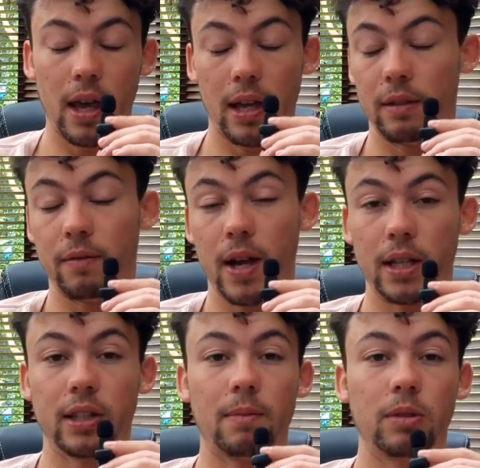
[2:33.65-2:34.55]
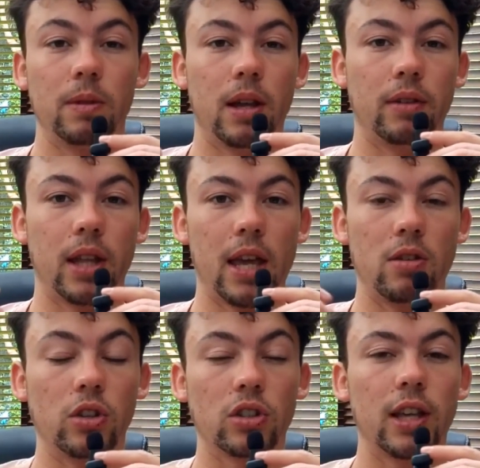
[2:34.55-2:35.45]
and in fact this happened to me the other day, you
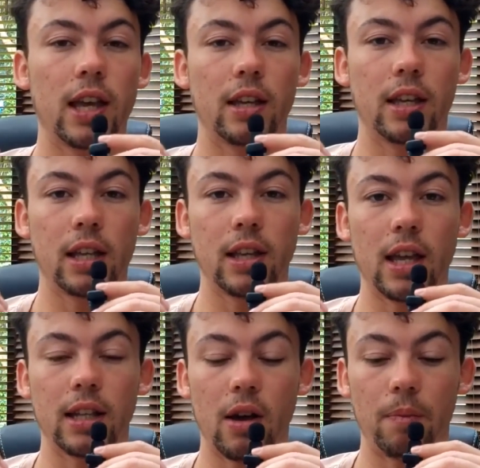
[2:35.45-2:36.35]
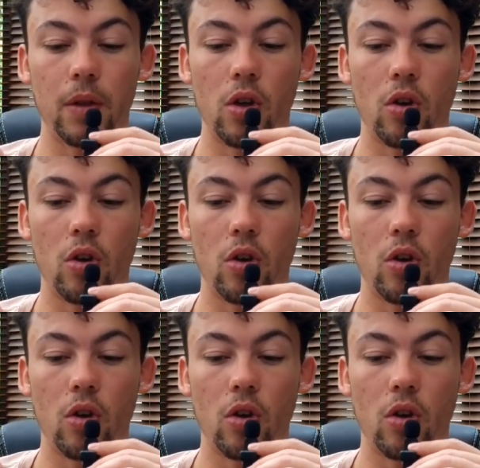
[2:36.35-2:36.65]
can just get taken out